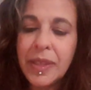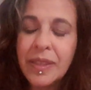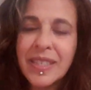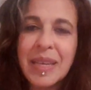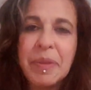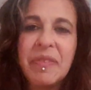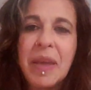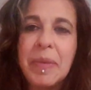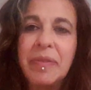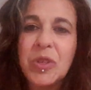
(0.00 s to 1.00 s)
Some of
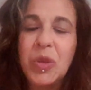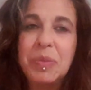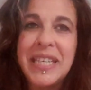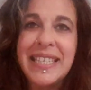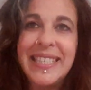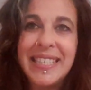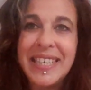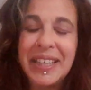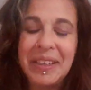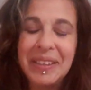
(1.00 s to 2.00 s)
them have told me in
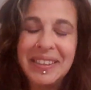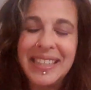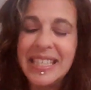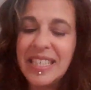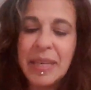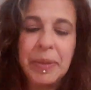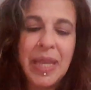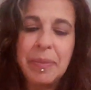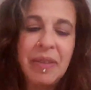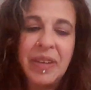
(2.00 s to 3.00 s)
detail, and some of
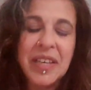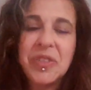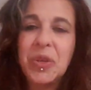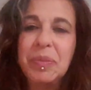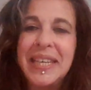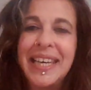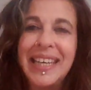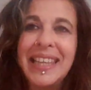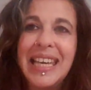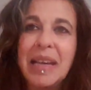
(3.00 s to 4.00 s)
them have not told me
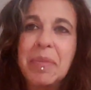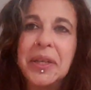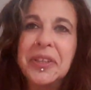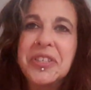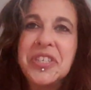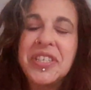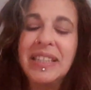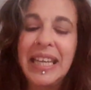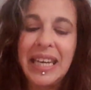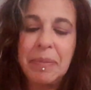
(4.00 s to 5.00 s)
anything, but are just
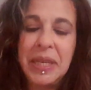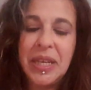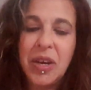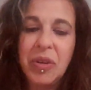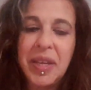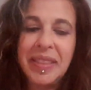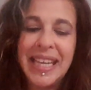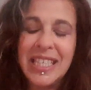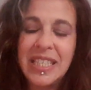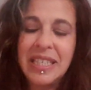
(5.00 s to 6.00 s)
letting me know that
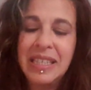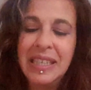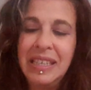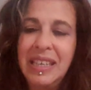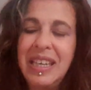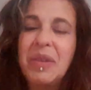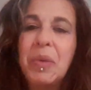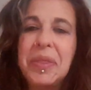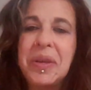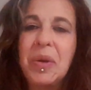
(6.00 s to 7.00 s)
that's
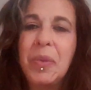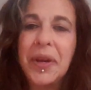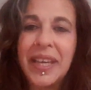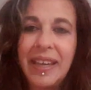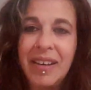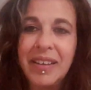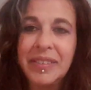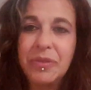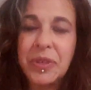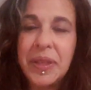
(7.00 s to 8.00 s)
what they're working
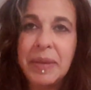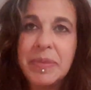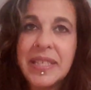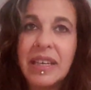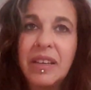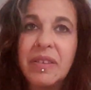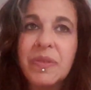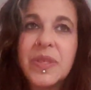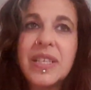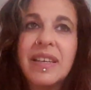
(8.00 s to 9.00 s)
on for
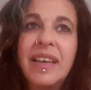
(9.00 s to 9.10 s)
themselves.